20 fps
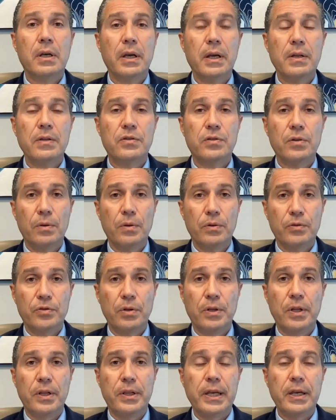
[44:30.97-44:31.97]
and so,
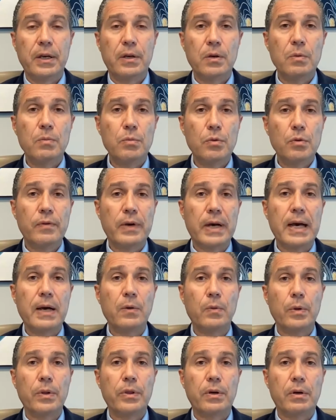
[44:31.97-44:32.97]
so that they could move
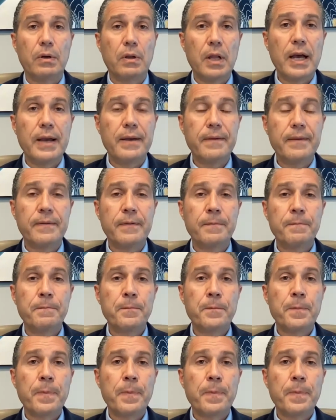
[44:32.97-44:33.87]
on with their life.